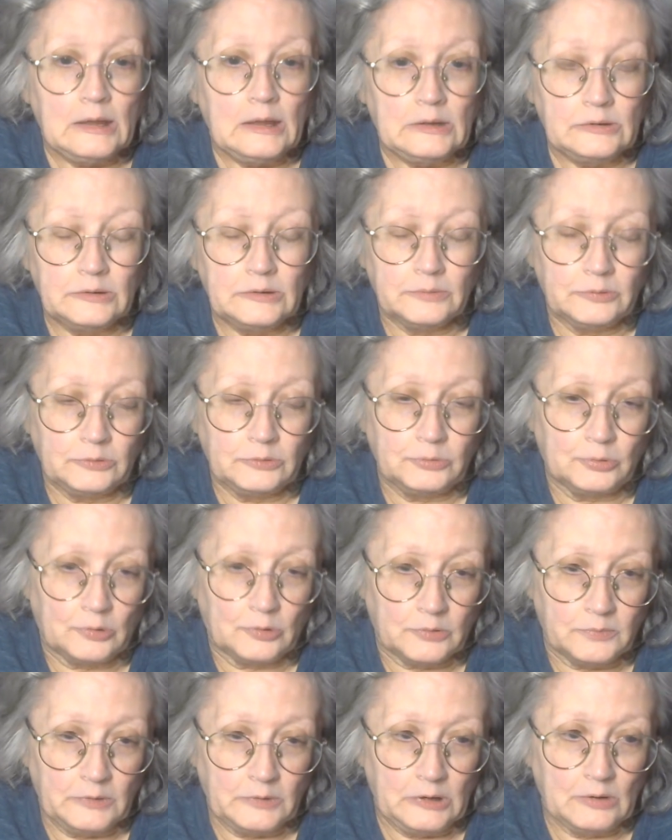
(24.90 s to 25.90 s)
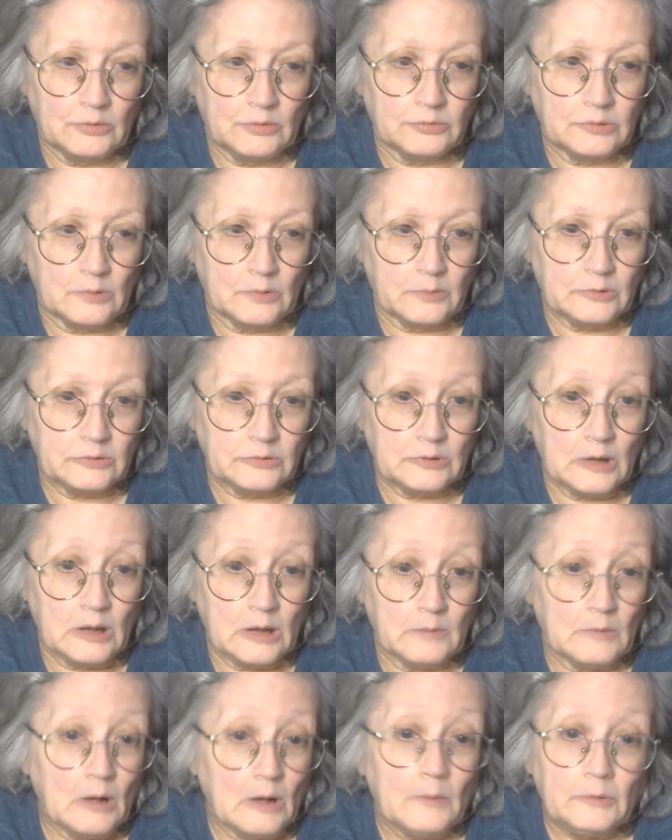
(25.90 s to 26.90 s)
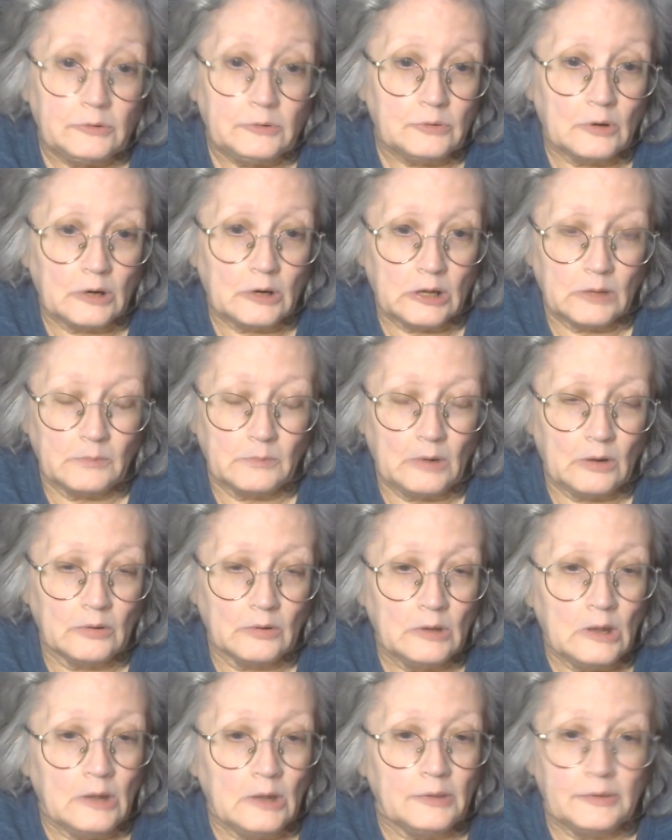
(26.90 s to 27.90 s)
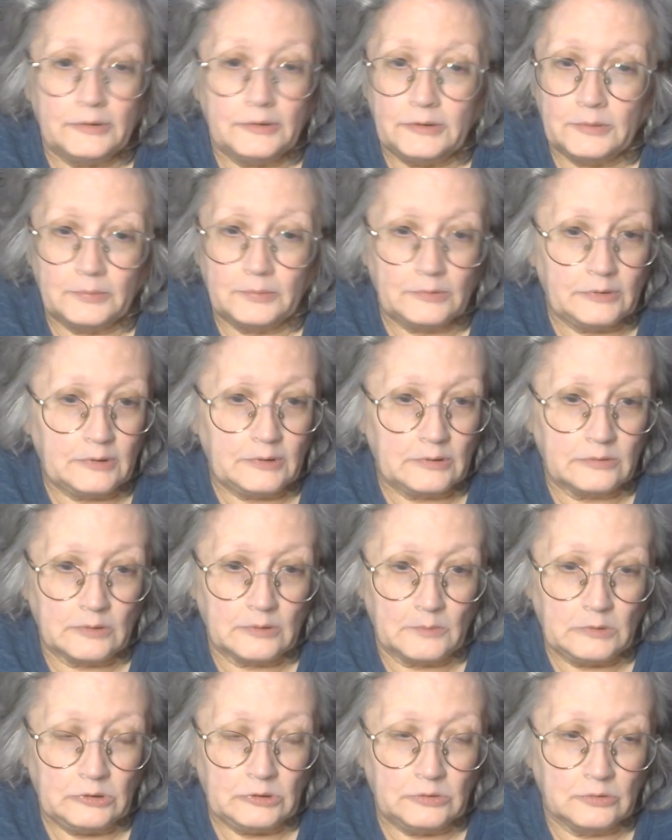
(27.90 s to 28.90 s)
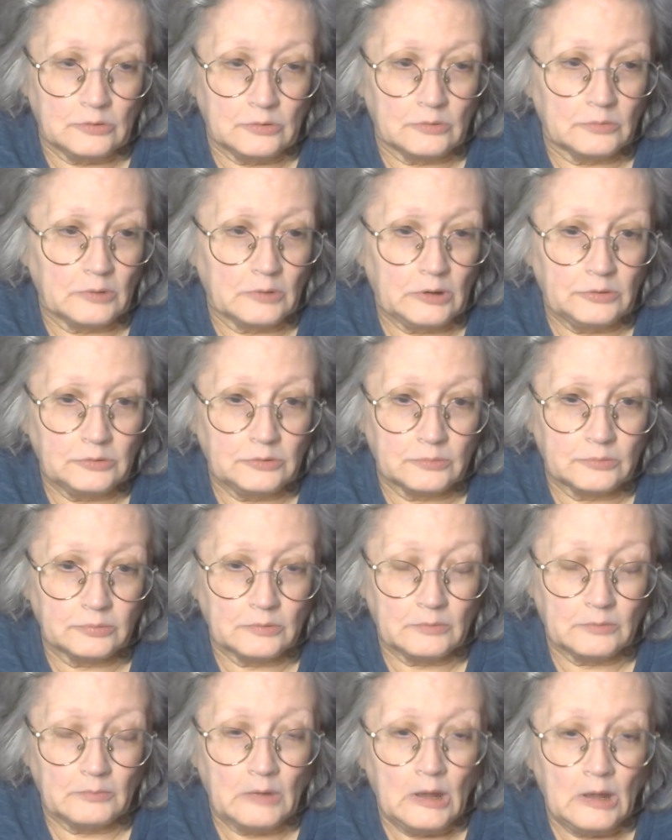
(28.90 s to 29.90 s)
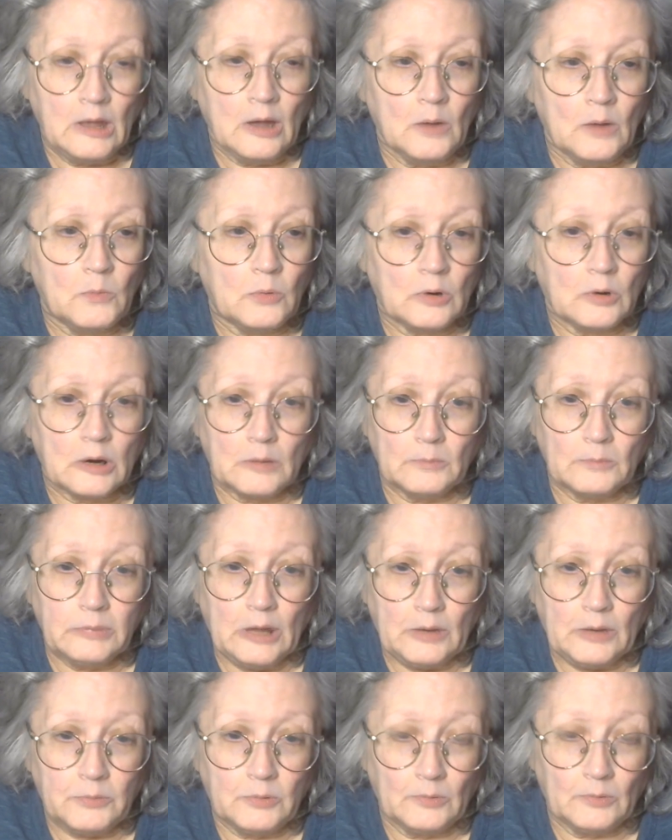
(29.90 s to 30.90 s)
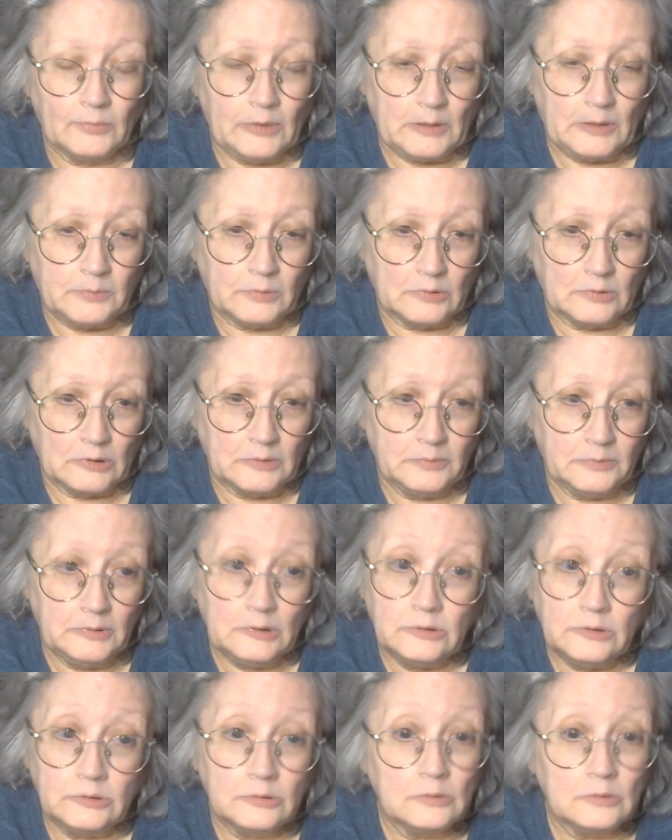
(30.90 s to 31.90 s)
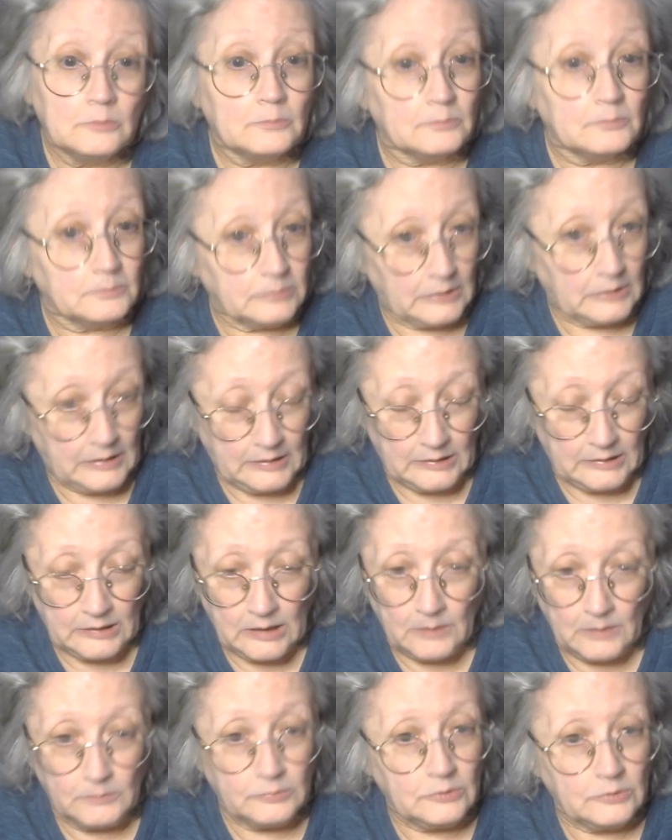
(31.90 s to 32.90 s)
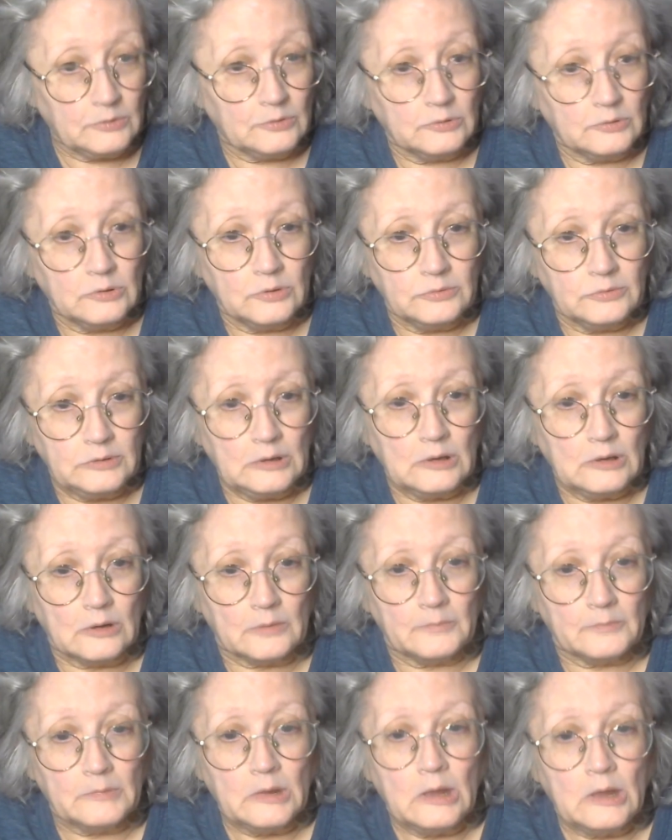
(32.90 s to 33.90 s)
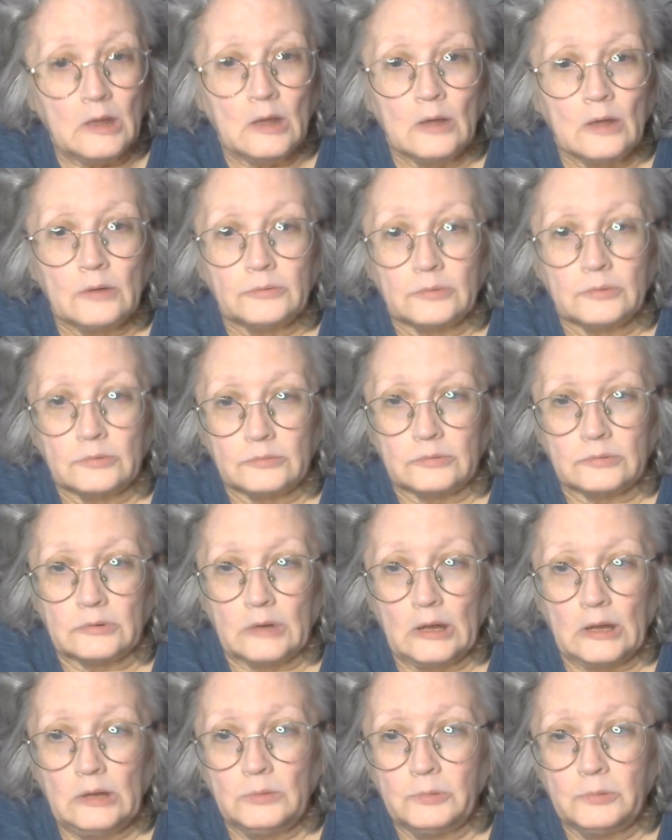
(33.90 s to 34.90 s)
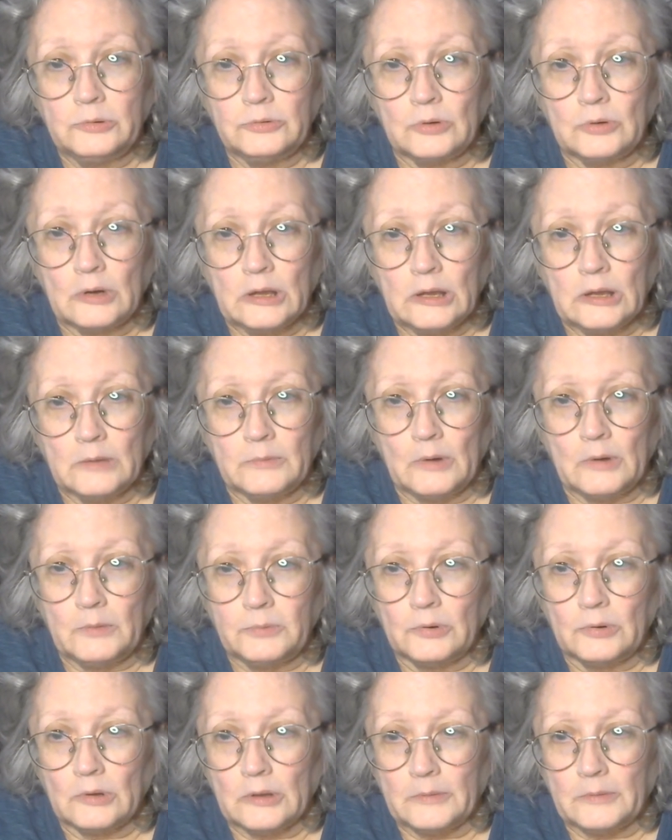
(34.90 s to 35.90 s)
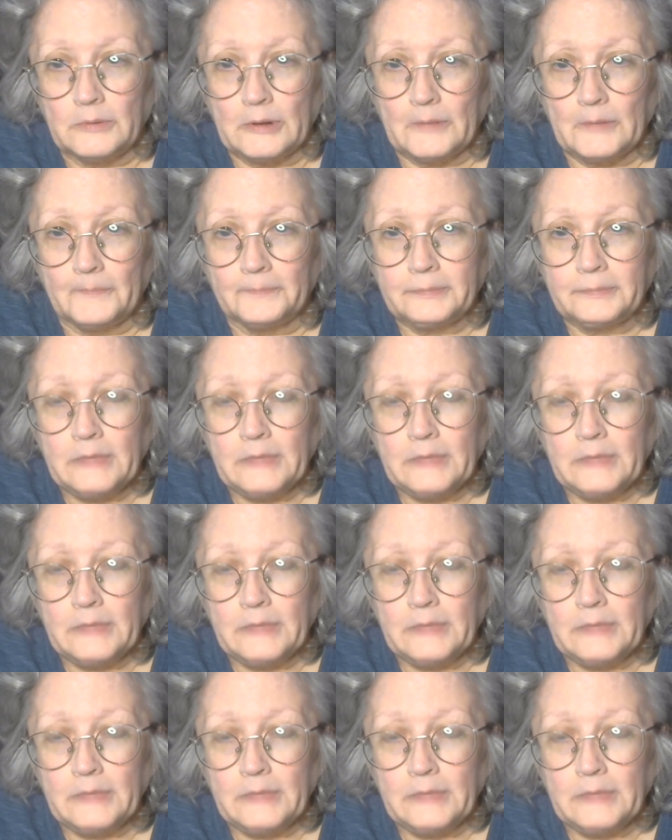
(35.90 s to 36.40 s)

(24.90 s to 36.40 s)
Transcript: in different short videos over time, I'll be talking about the different things that we do, ranging from work on platforms like Prolific to playing games that earn us income. So today we're talking about Prolific.